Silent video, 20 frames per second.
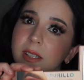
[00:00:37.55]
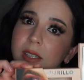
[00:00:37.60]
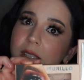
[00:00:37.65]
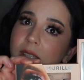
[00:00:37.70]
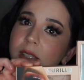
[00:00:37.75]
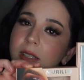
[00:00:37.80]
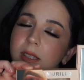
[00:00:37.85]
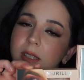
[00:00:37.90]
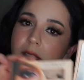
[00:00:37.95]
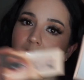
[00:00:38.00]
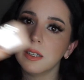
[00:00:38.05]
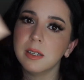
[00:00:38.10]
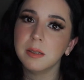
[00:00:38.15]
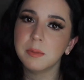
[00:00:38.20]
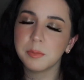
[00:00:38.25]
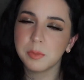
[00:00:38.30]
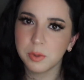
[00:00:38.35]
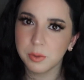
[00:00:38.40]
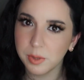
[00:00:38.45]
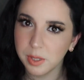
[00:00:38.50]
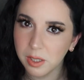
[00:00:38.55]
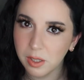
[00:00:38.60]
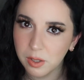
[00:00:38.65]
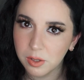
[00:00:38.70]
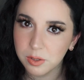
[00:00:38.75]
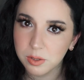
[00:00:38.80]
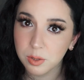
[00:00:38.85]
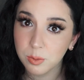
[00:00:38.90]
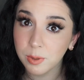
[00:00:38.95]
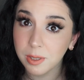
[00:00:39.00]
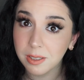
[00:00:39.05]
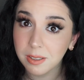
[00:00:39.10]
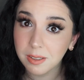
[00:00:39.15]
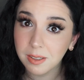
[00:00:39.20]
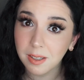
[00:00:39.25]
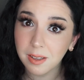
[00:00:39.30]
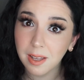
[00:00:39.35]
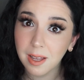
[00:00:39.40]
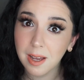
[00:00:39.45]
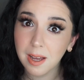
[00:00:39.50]
This is the Murillo Twin
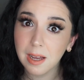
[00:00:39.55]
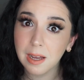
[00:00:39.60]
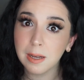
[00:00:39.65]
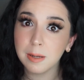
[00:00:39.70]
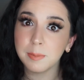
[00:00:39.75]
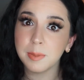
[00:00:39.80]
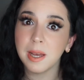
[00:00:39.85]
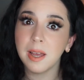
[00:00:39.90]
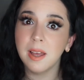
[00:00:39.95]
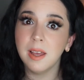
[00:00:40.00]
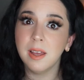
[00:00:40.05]
collab.